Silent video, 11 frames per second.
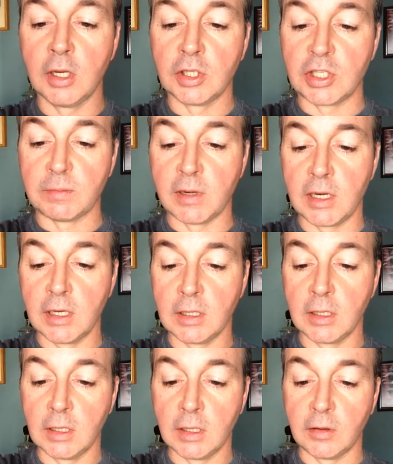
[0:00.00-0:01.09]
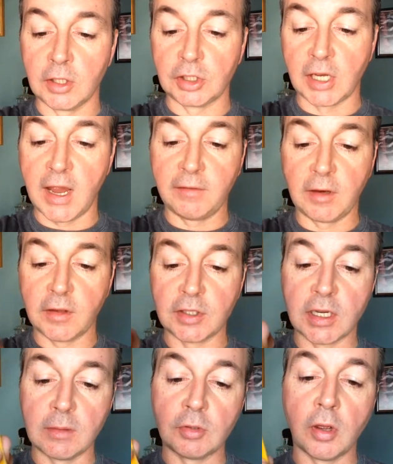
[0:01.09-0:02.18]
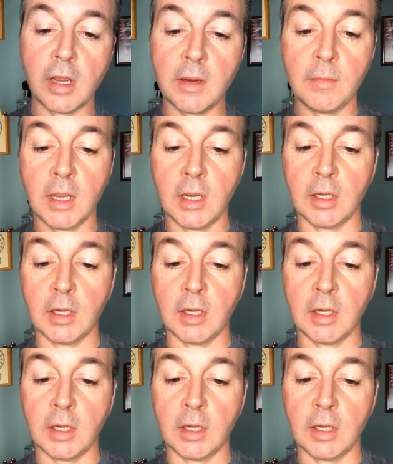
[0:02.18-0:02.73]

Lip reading: spinning the shaft at the same time.